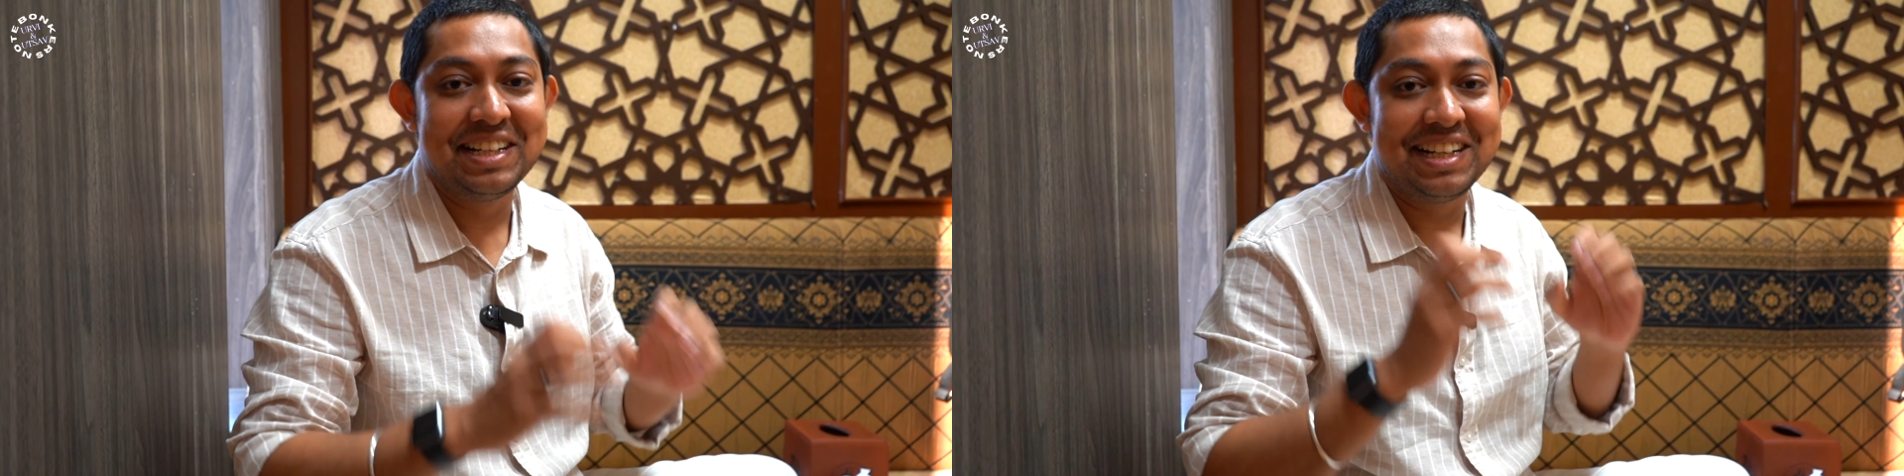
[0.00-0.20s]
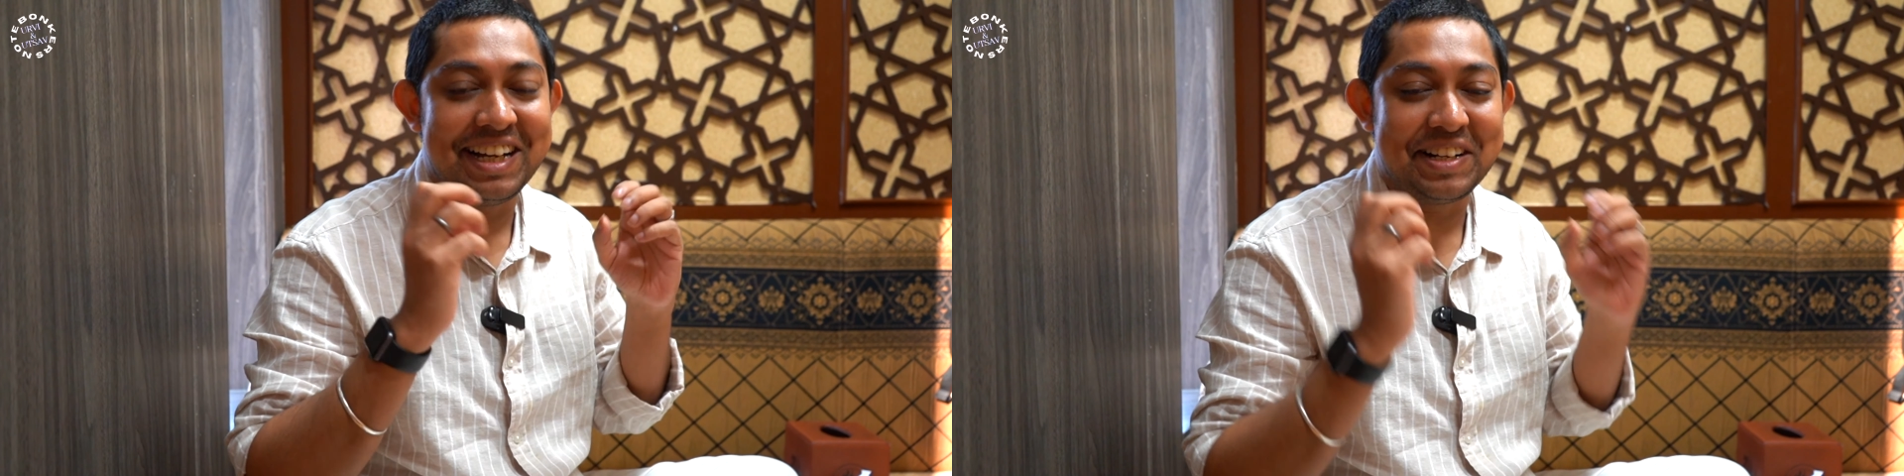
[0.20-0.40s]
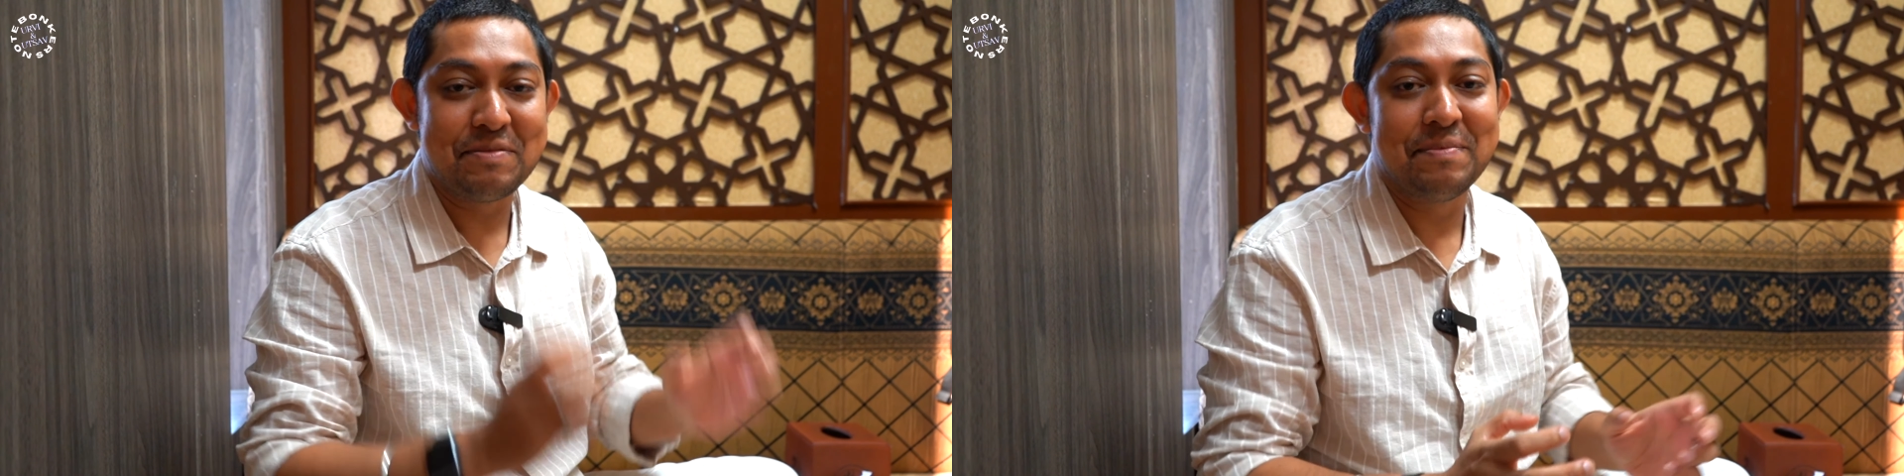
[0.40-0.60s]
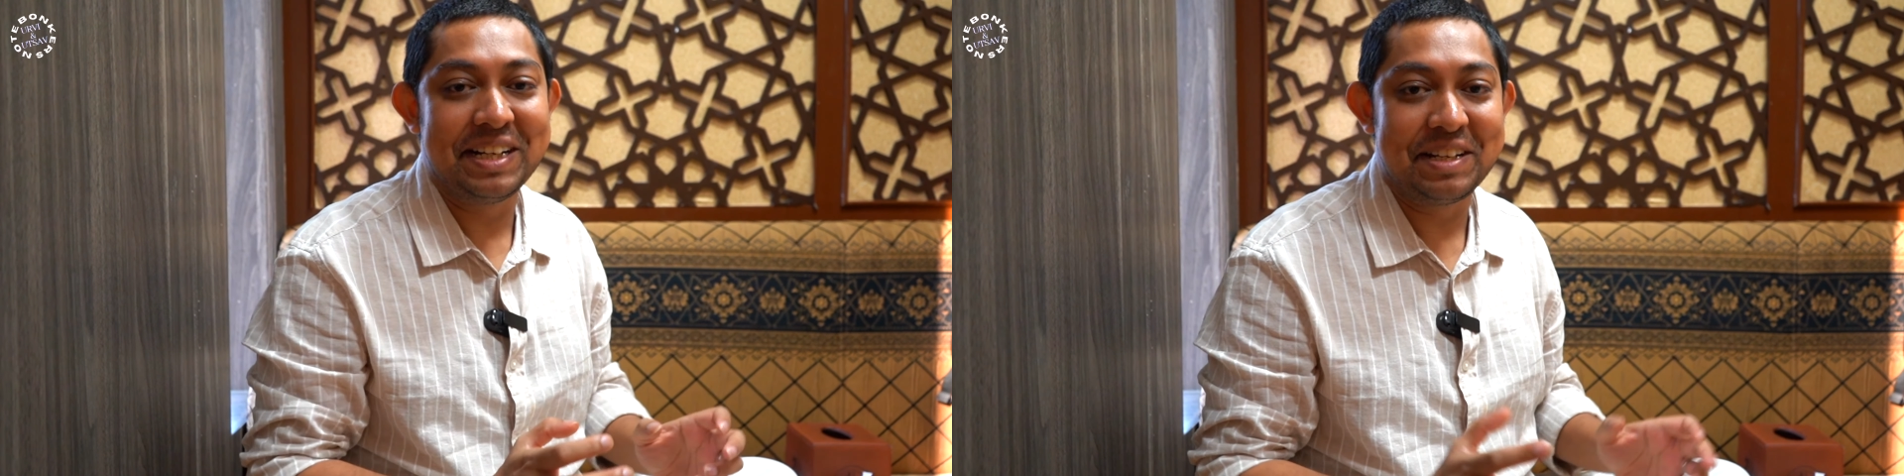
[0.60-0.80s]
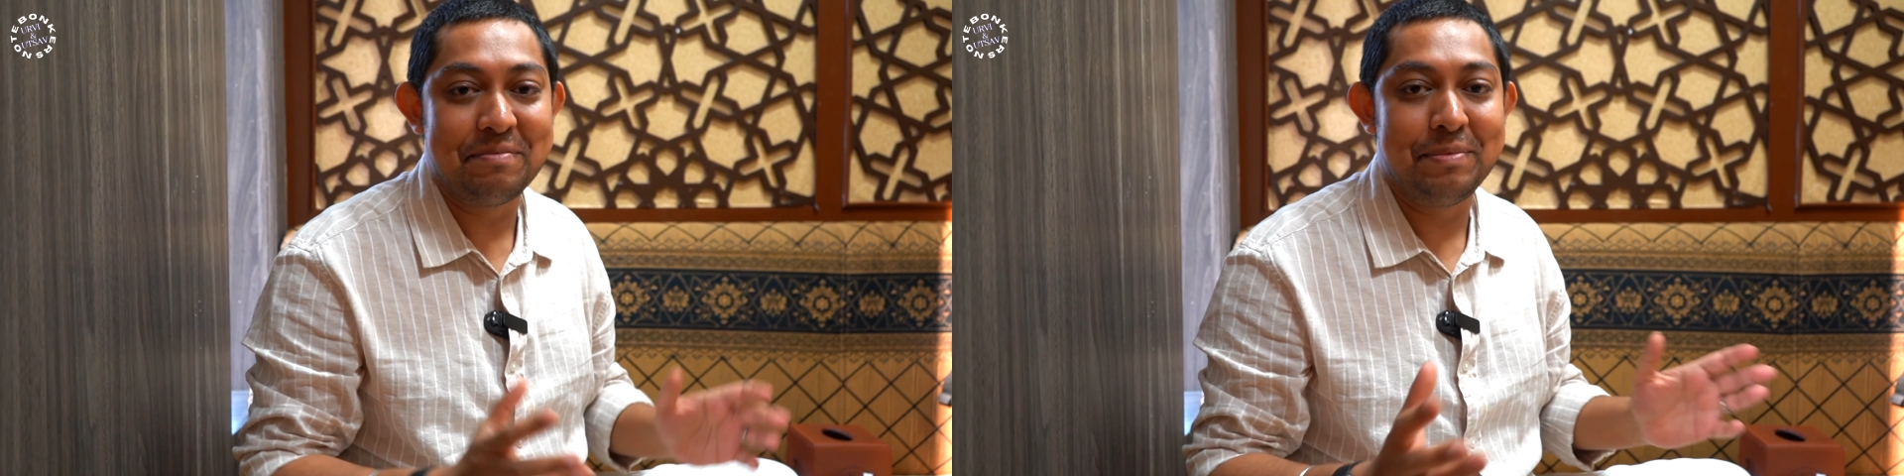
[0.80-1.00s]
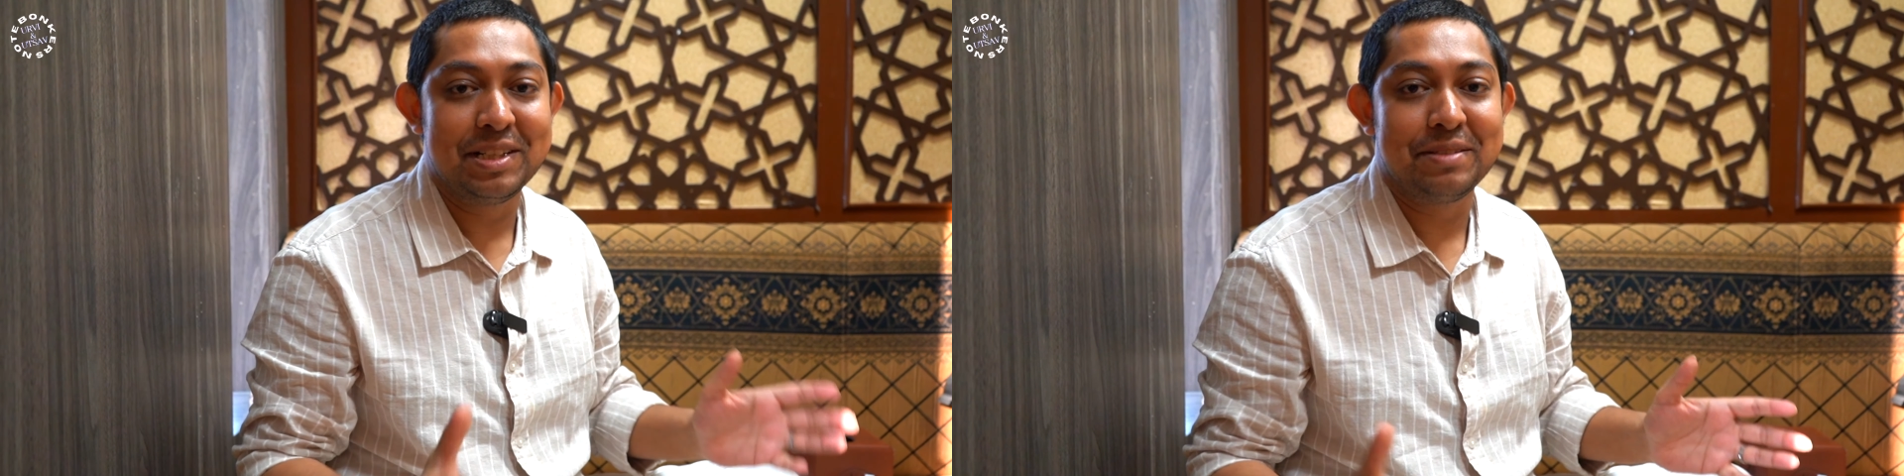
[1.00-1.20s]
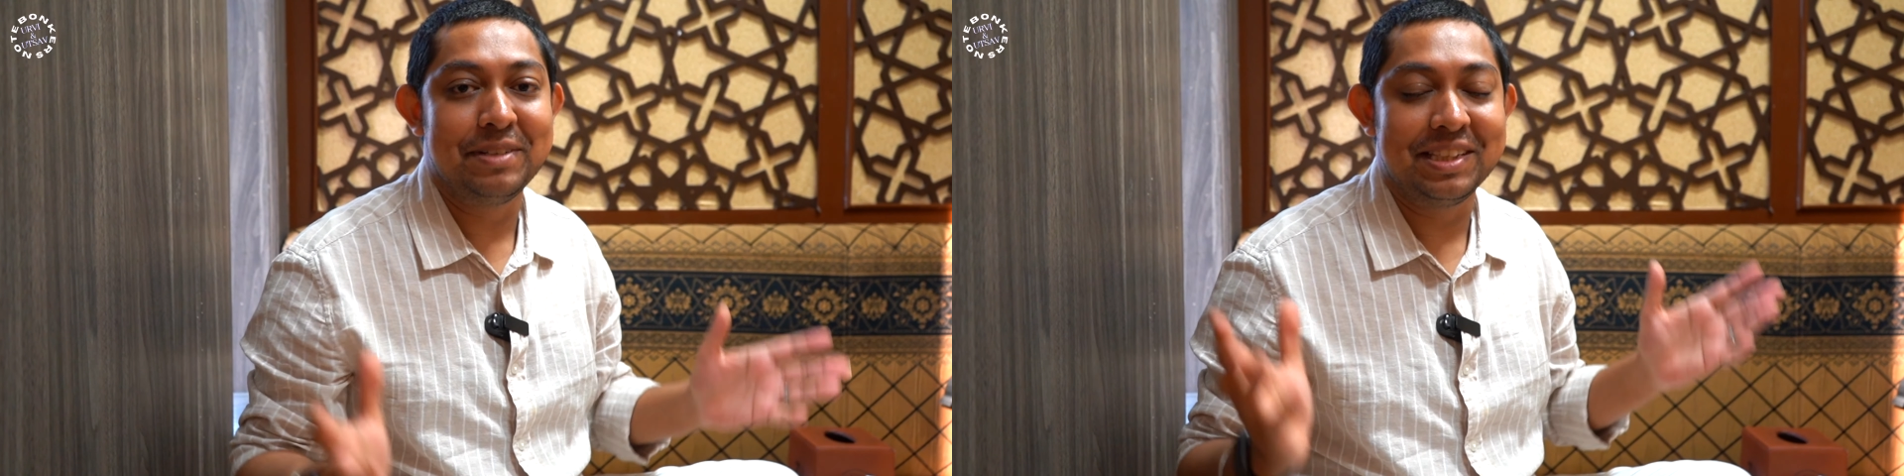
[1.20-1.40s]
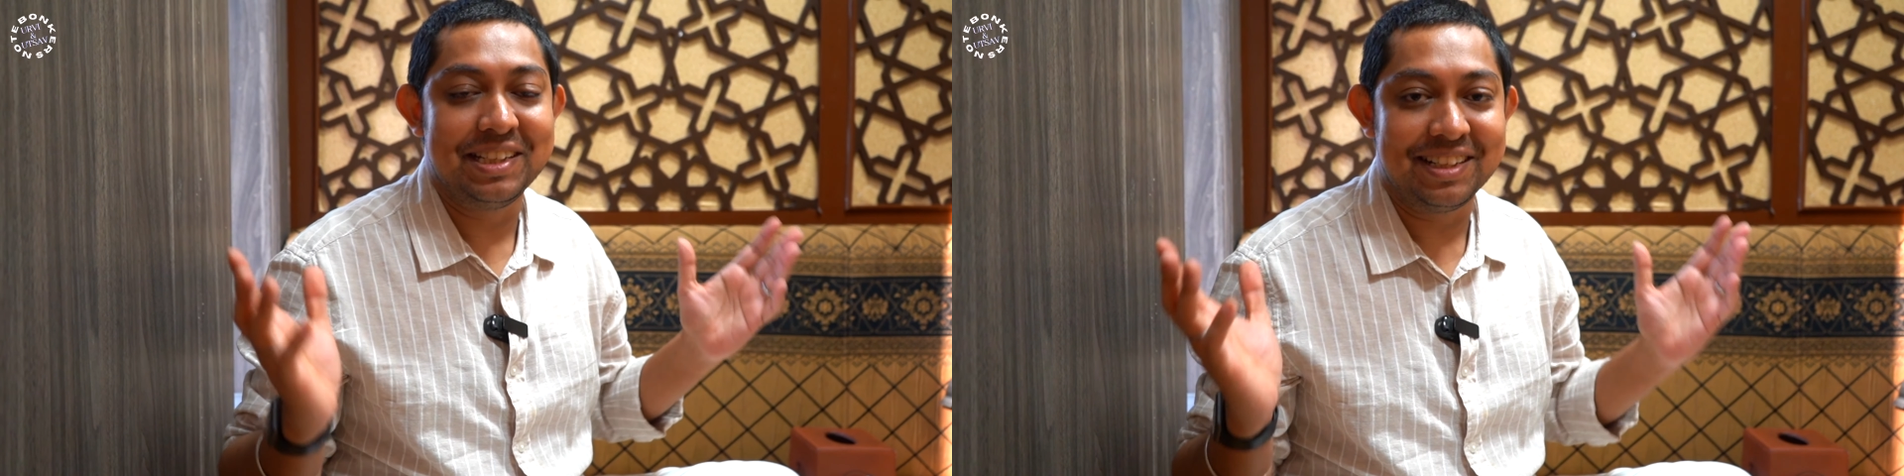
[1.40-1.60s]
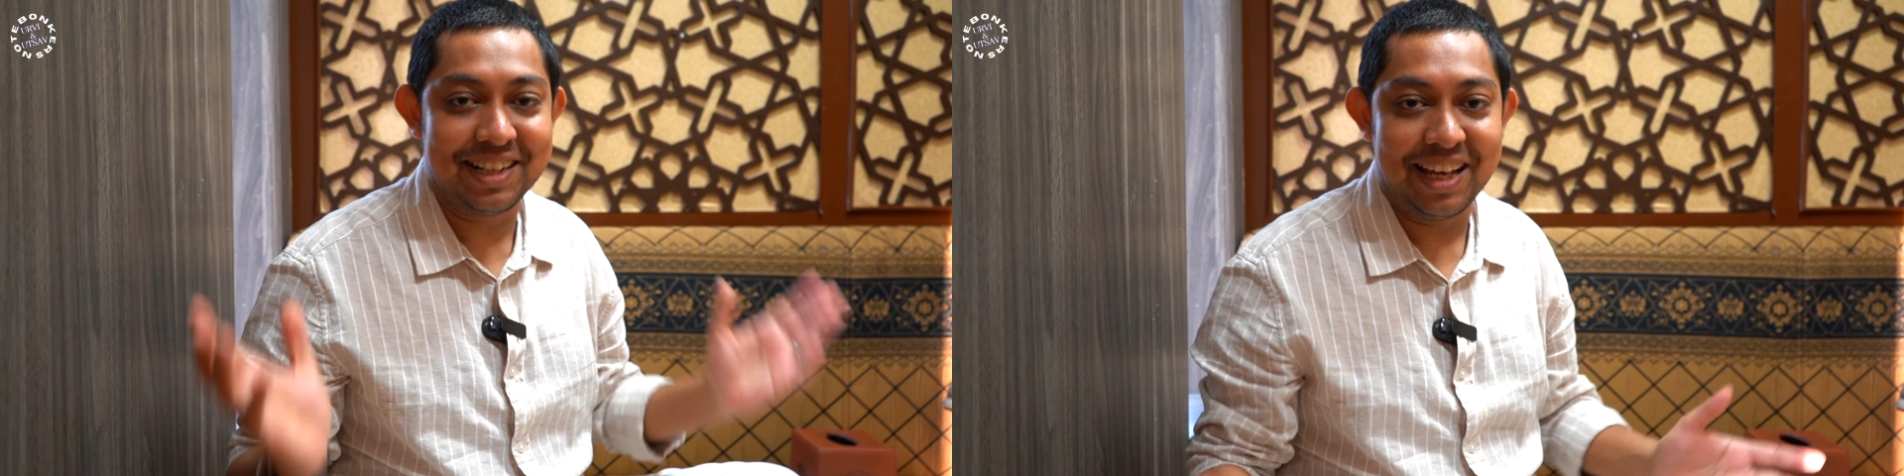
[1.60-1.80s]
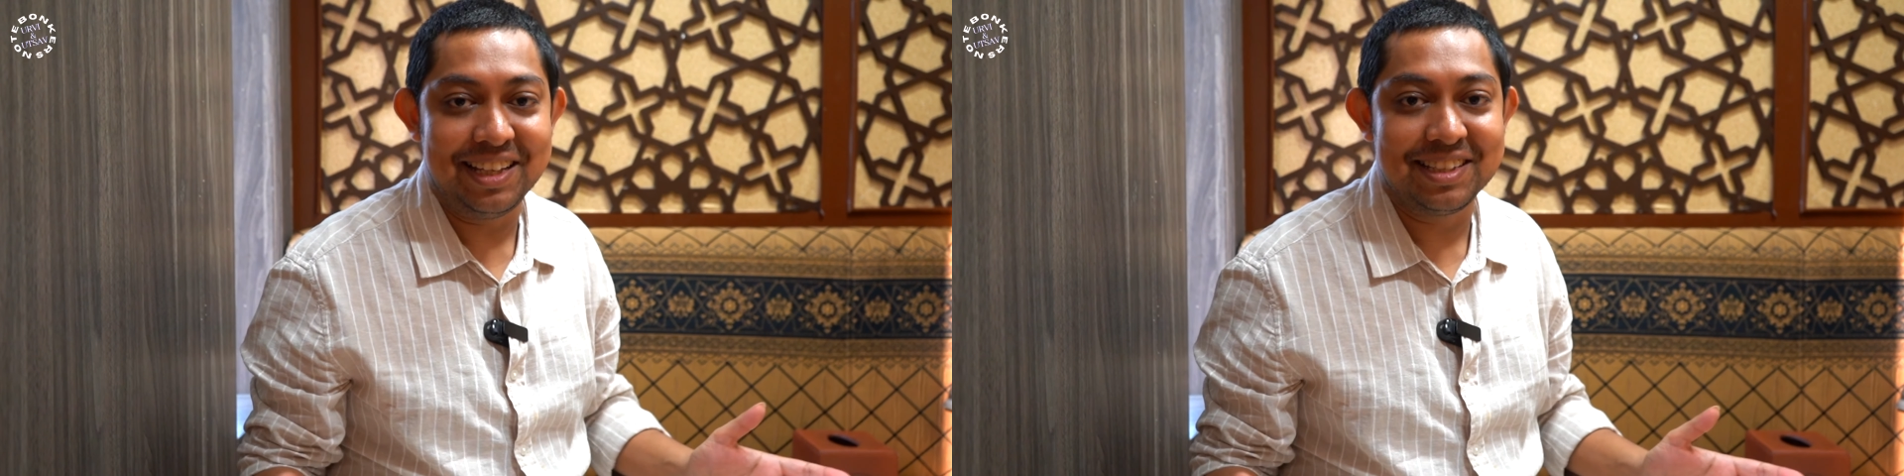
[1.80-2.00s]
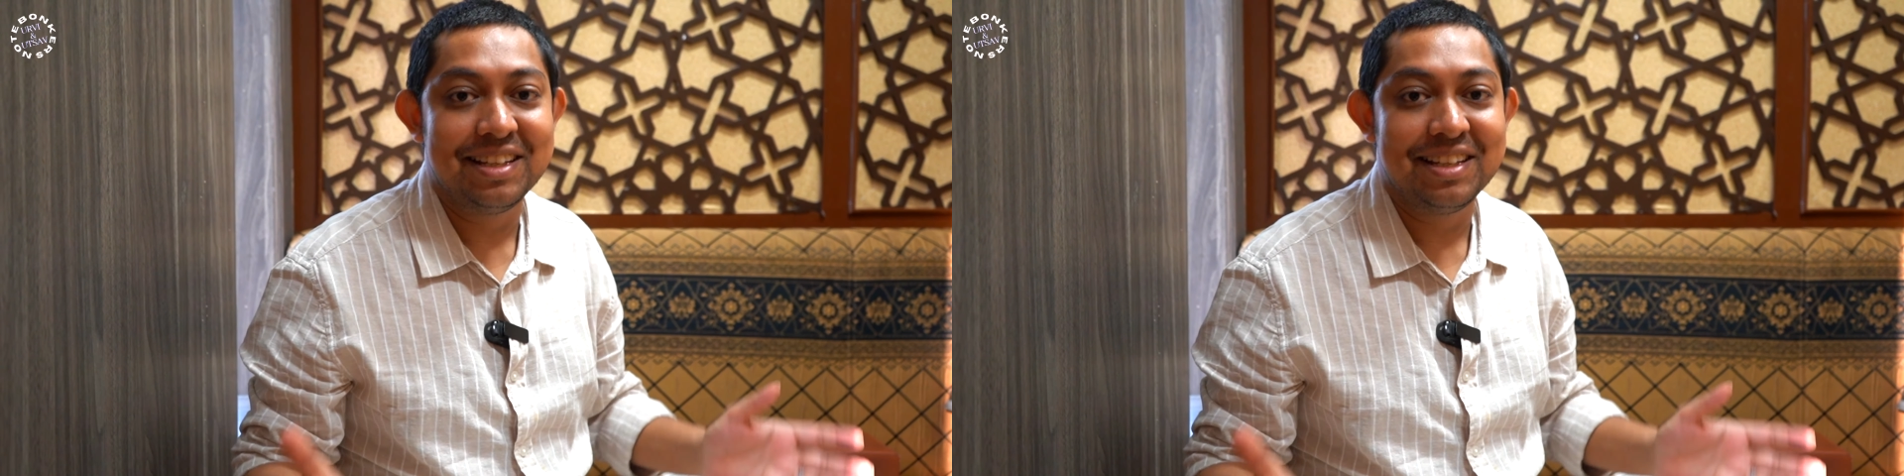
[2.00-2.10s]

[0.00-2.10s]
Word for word: aromatic basmati rice,